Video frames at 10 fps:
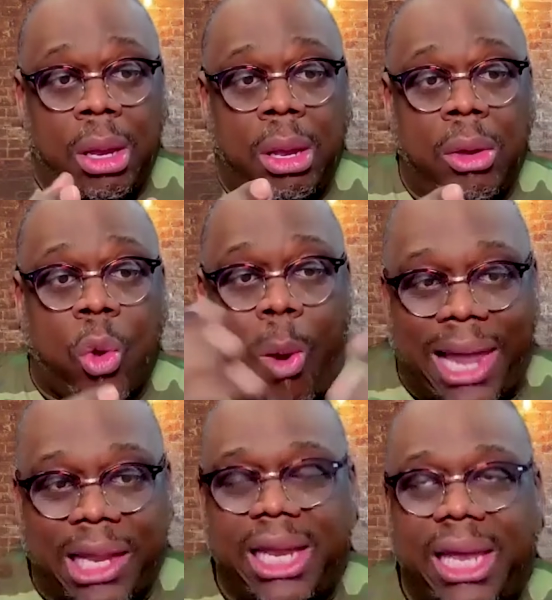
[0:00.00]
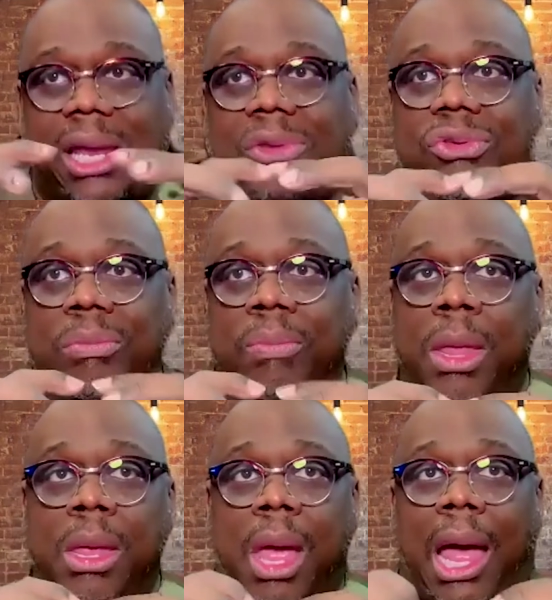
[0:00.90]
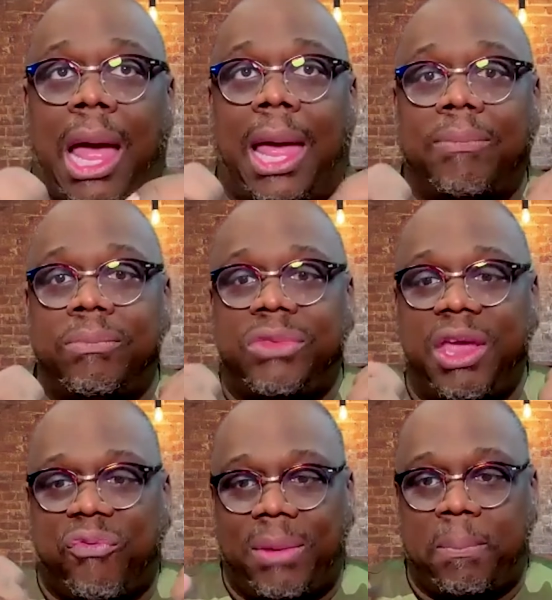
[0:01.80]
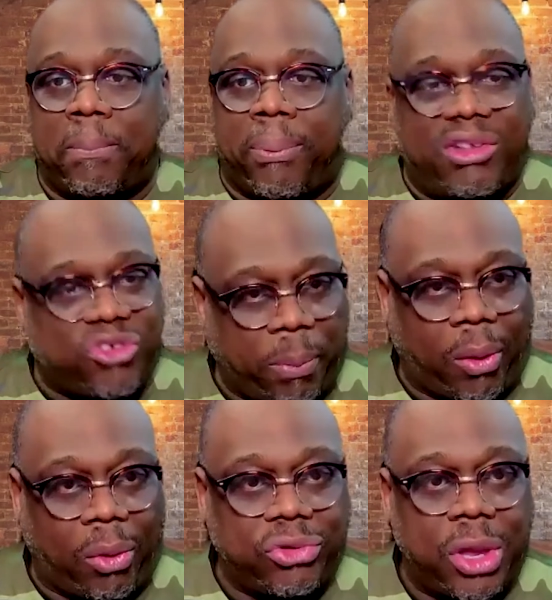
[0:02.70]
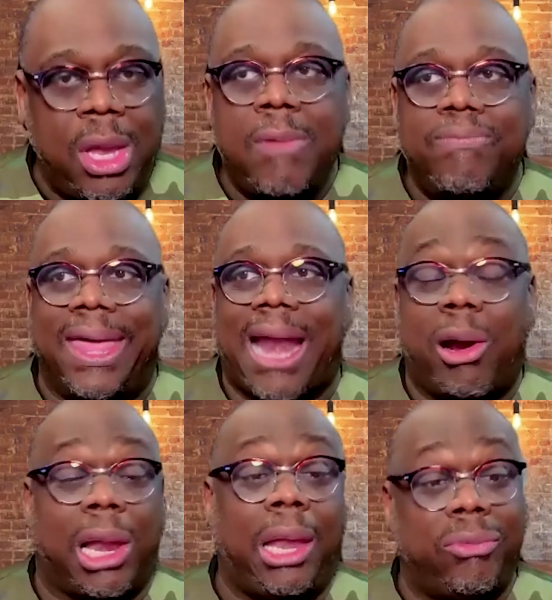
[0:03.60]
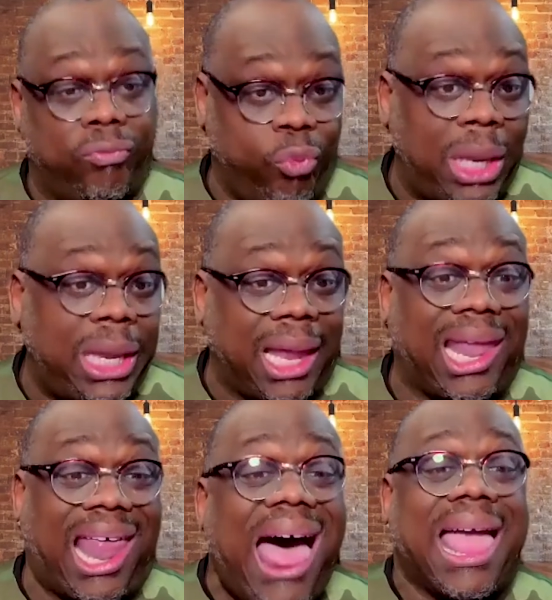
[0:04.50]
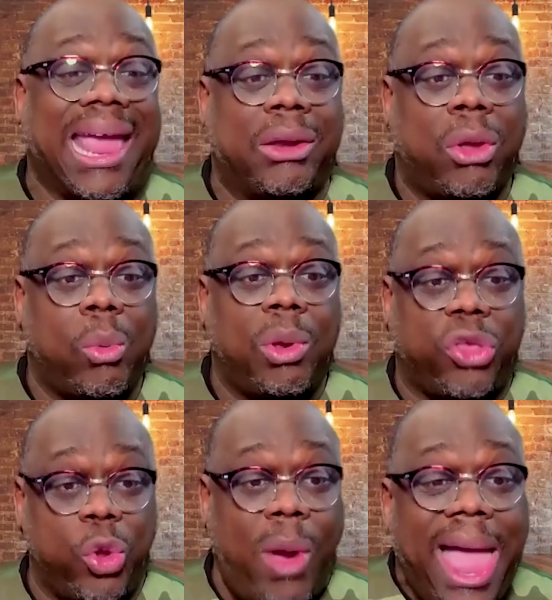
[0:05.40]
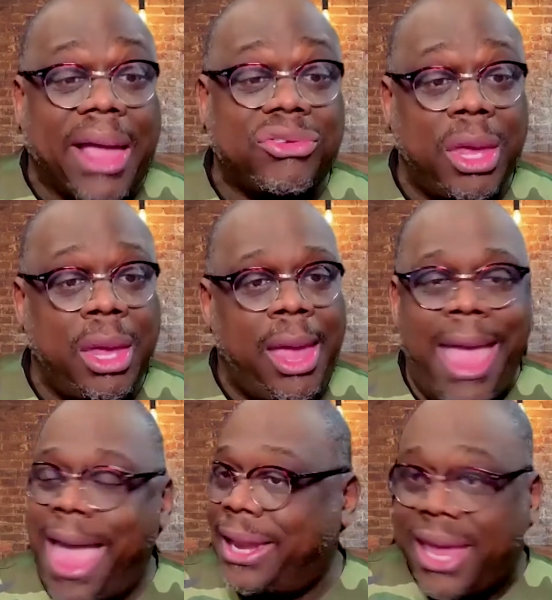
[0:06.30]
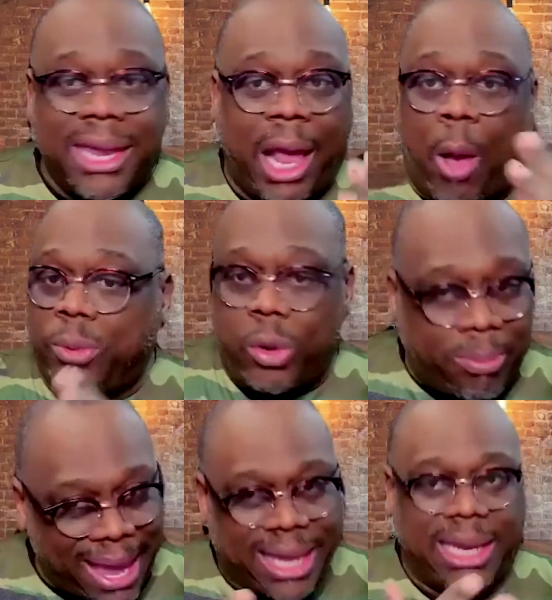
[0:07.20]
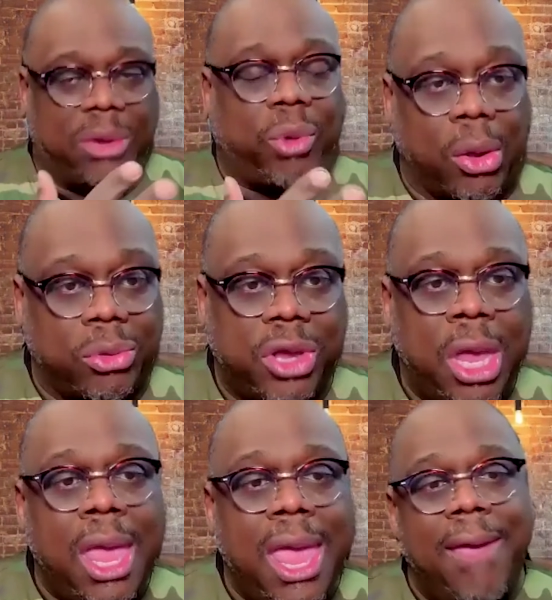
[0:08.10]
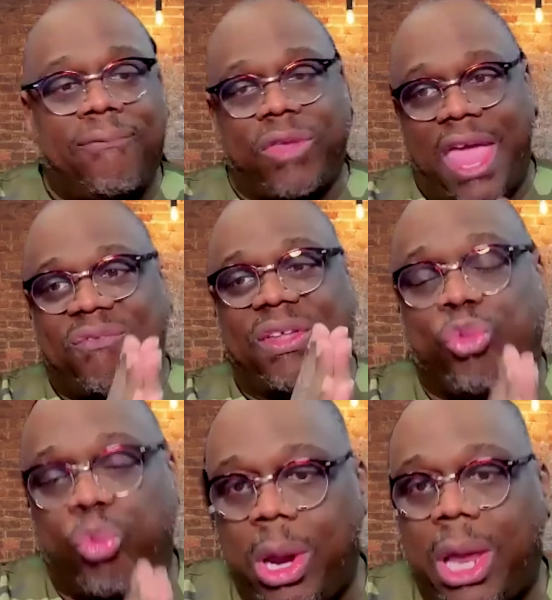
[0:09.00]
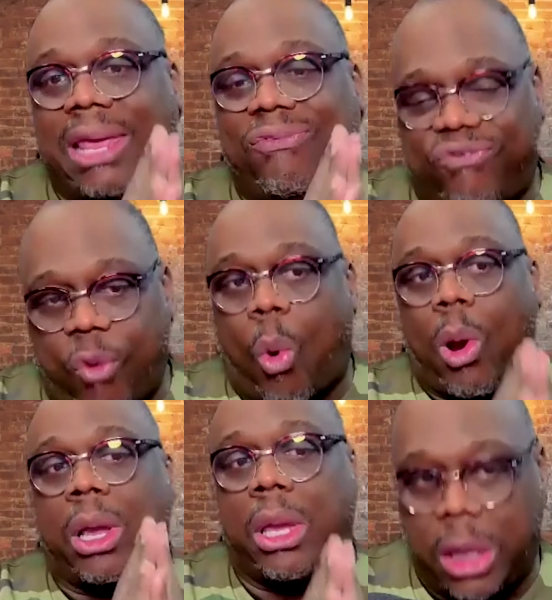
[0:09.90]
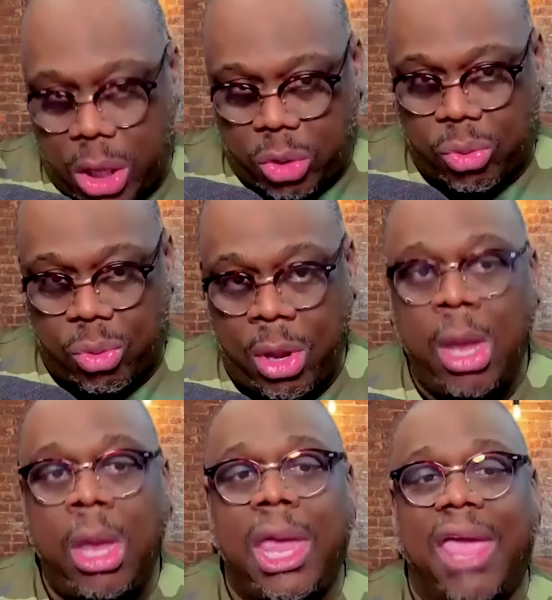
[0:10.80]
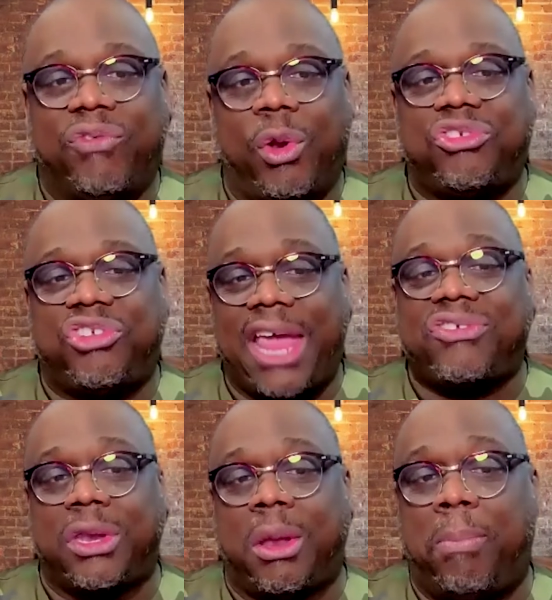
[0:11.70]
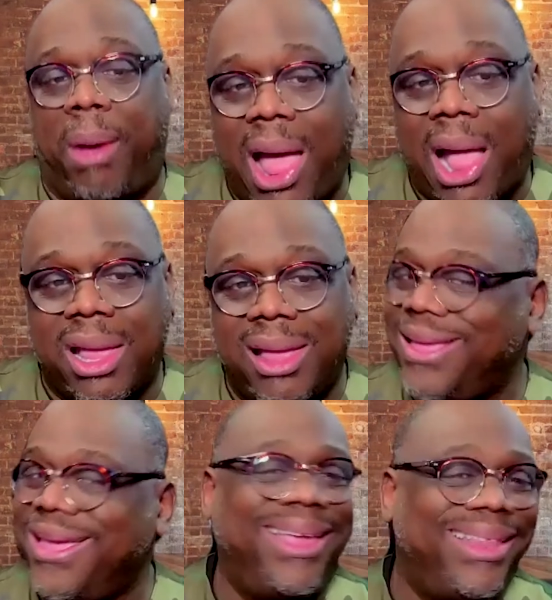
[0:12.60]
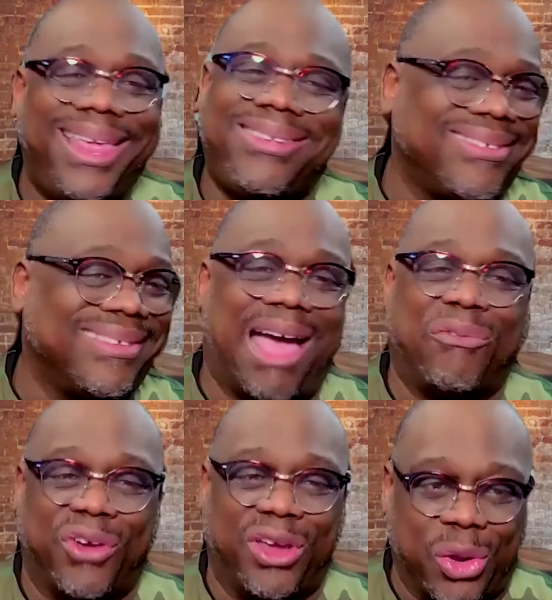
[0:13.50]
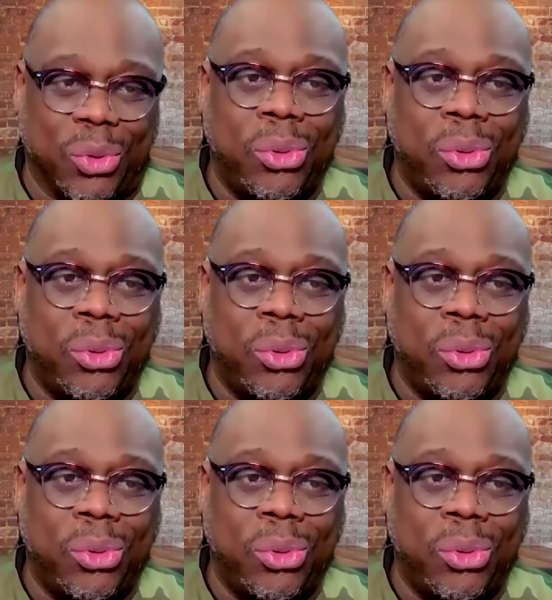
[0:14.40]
qualities, different principles that are really aligned with UX, and it can help you to make an inroads. If it's really for you. If you're chasing the buck, this is not for you.